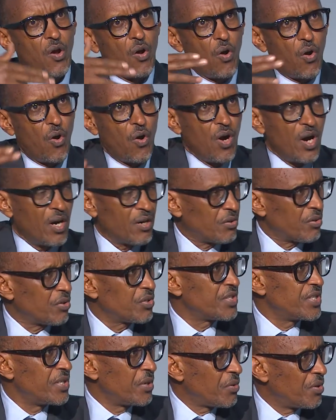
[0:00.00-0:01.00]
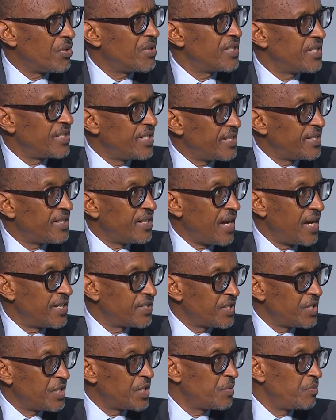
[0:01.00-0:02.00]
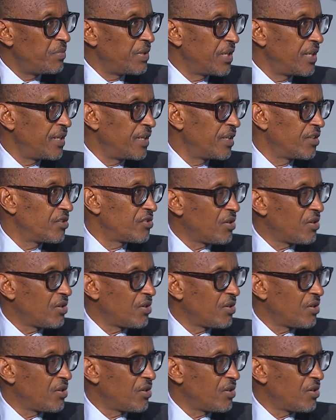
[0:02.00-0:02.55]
or across the continent, as is beginning